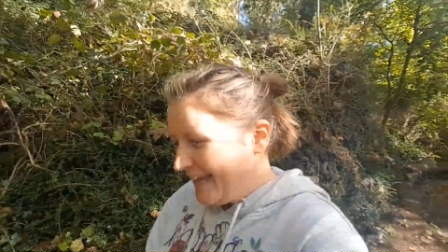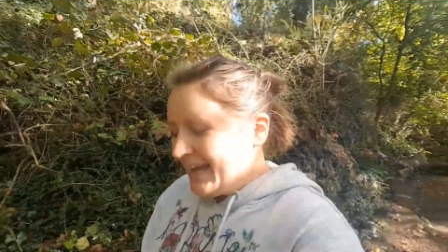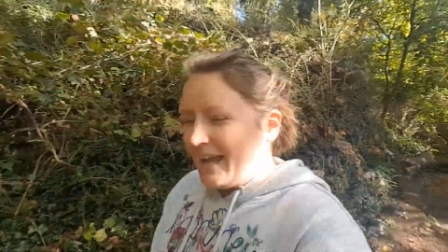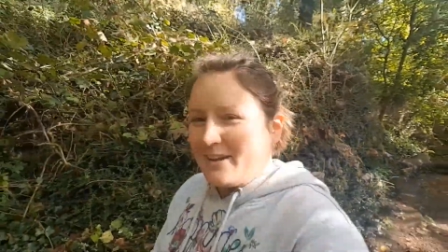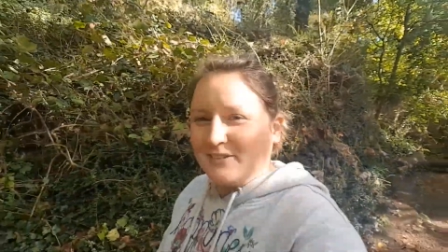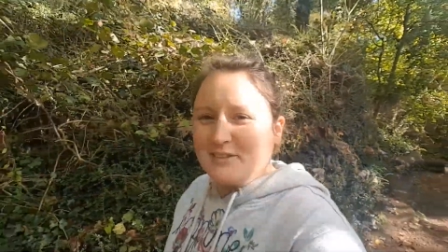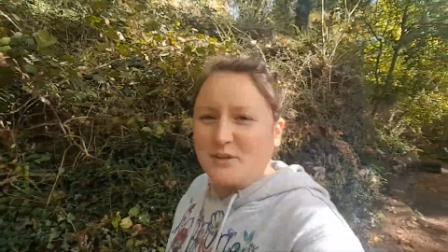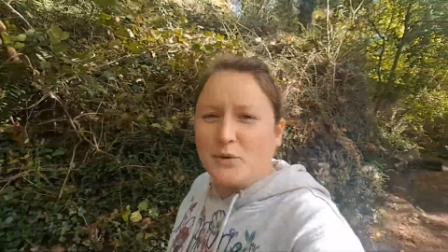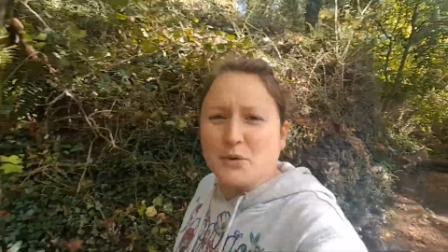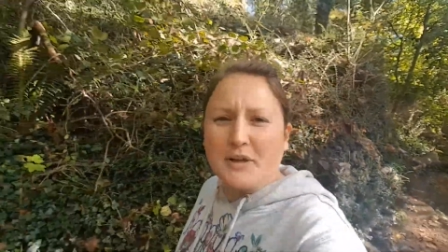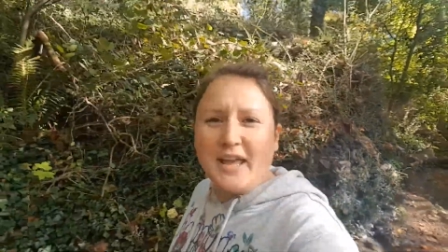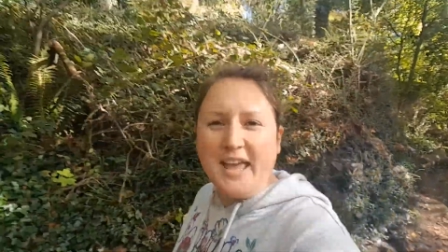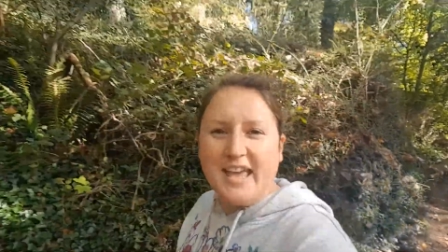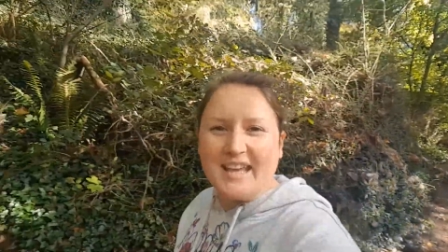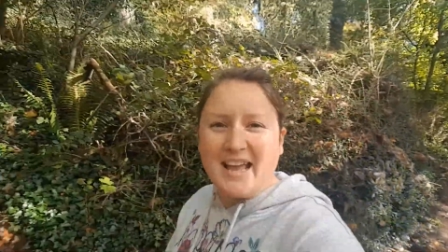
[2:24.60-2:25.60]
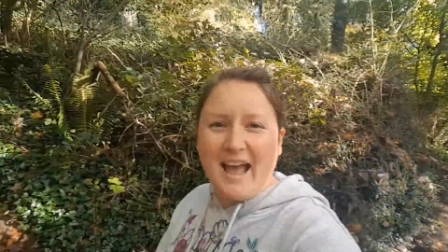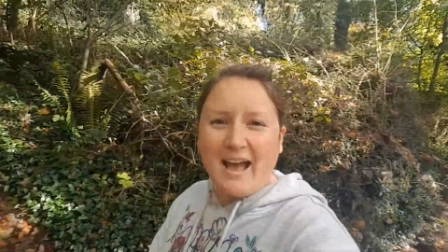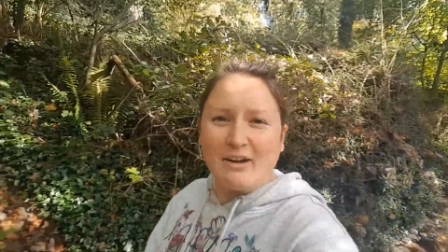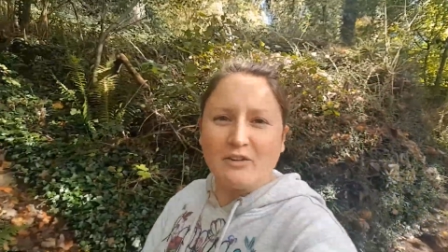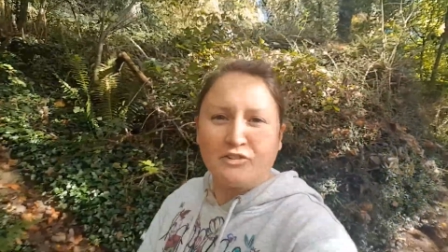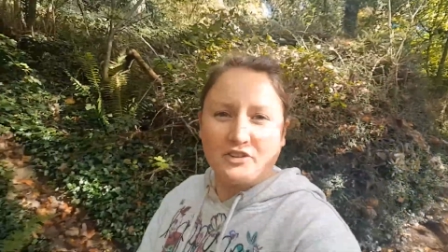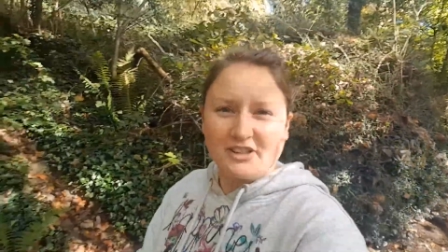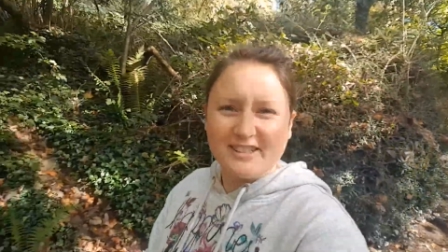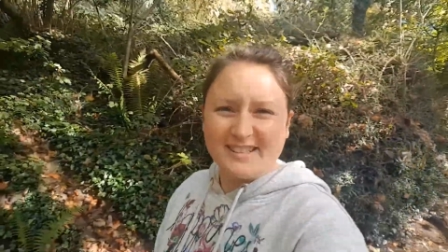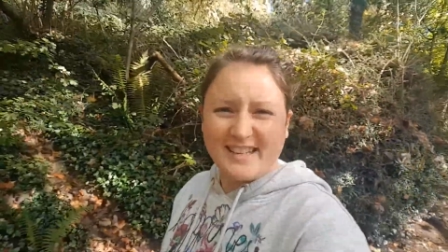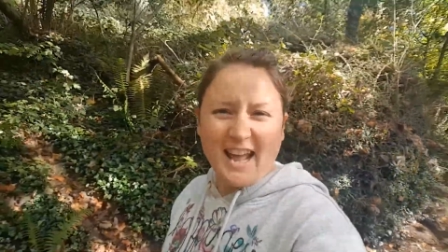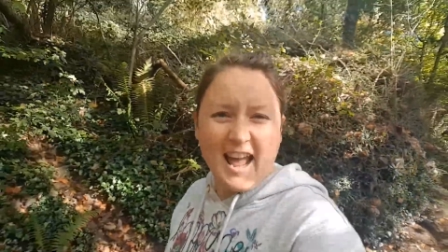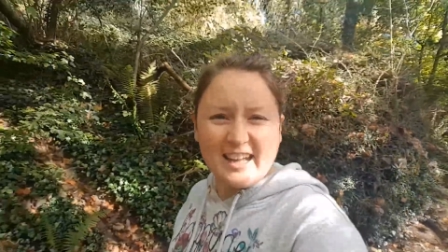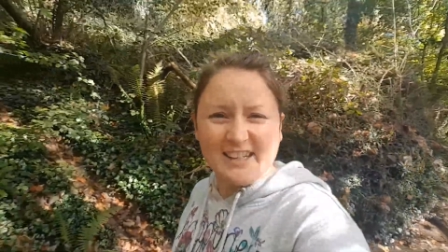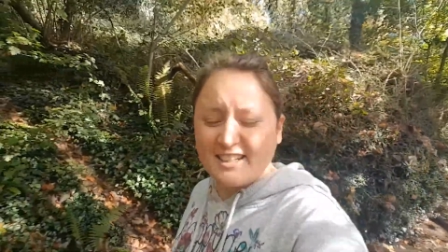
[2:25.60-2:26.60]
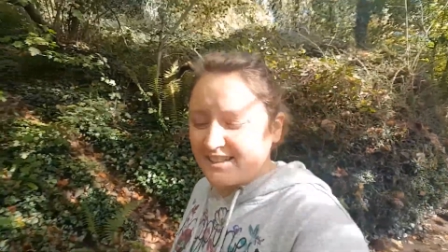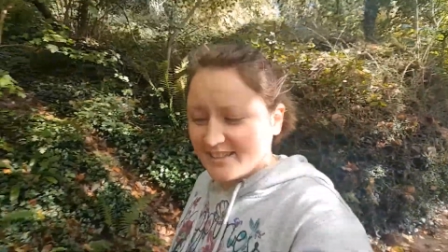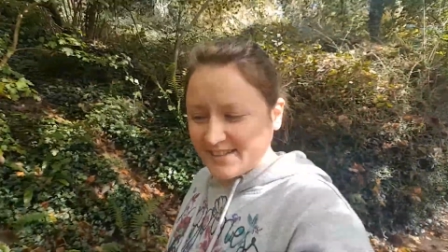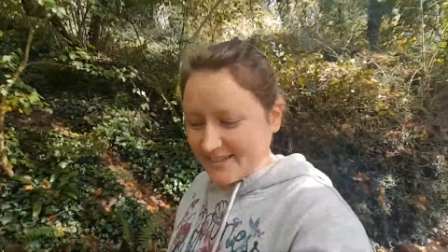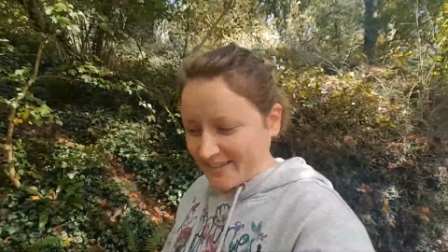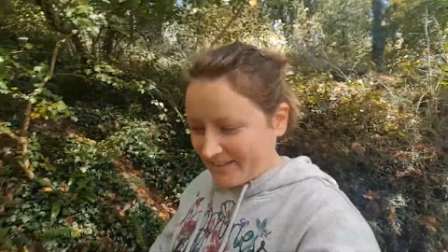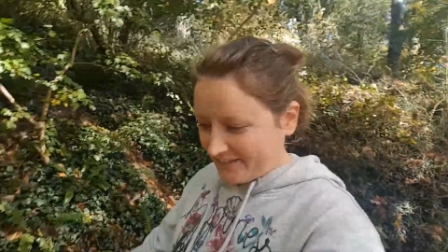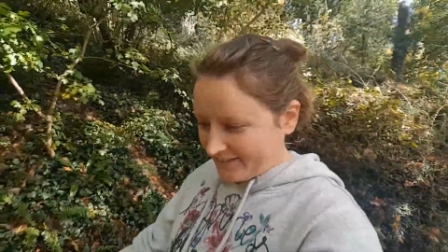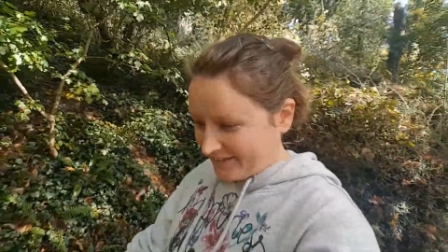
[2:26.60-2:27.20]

it was called King Alfred's cakes.